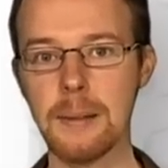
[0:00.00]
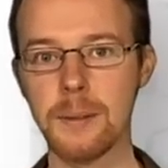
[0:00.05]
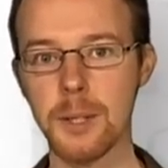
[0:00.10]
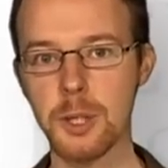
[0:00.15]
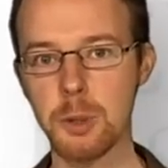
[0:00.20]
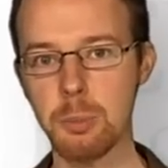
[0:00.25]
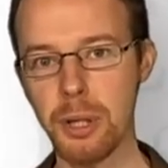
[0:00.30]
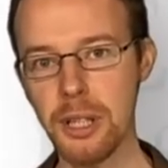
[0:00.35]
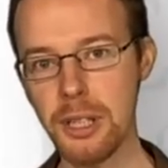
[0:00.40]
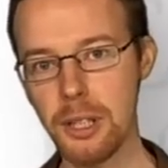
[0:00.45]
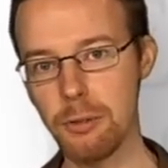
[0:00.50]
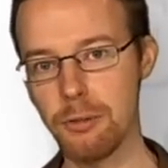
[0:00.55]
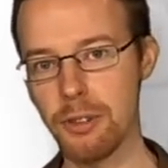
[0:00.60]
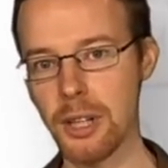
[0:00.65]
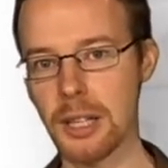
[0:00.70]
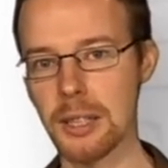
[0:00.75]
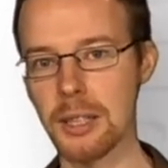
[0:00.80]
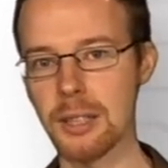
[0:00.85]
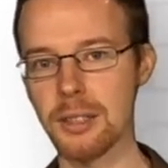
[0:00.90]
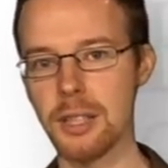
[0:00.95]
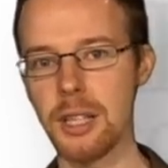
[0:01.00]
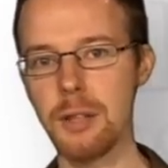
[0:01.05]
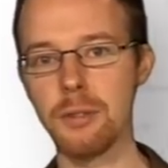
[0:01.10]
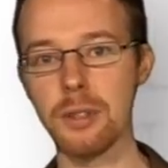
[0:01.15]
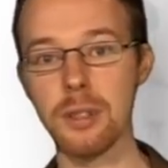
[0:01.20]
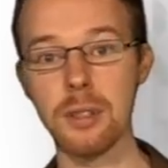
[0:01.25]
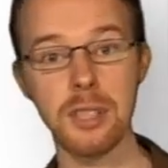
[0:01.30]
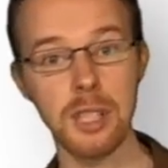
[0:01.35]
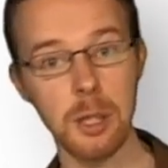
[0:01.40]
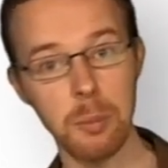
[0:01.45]
despite the fact that
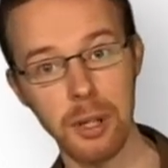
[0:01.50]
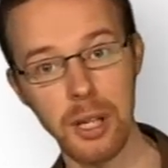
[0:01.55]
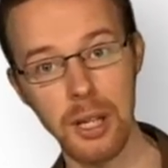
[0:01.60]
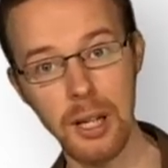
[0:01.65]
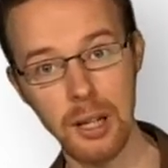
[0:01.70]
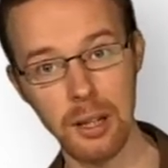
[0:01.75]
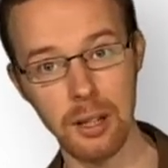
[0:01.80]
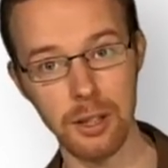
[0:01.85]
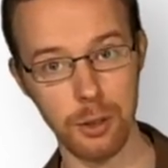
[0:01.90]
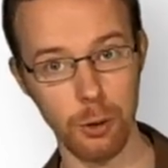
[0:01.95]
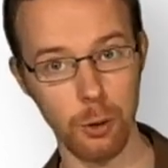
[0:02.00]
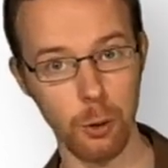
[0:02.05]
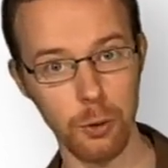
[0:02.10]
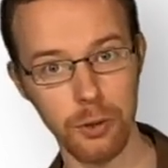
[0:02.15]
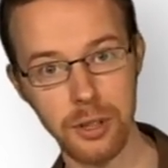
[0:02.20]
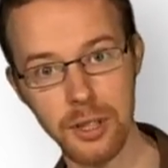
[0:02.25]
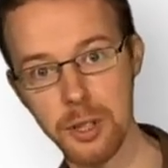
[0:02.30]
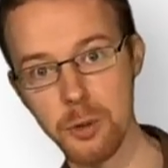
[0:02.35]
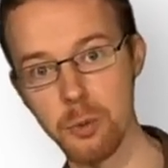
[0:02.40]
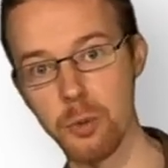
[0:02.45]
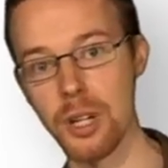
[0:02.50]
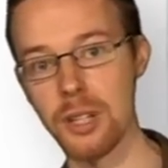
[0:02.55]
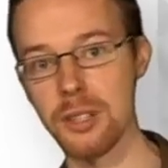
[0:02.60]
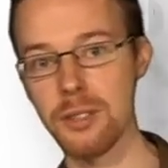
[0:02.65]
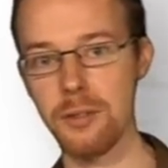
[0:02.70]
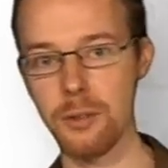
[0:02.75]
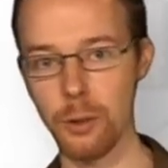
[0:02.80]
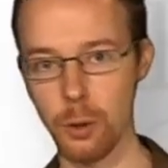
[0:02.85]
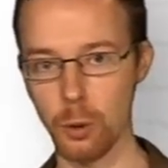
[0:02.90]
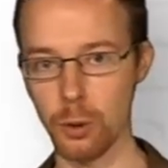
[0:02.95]
even some English authors
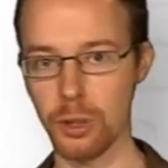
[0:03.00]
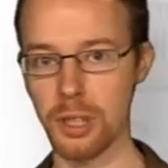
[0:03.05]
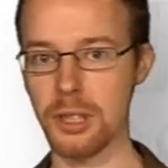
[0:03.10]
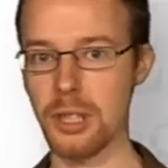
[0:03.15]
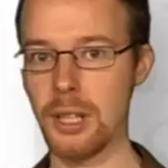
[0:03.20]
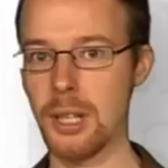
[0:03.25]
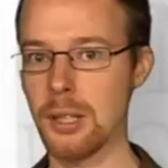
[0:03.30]
once thought that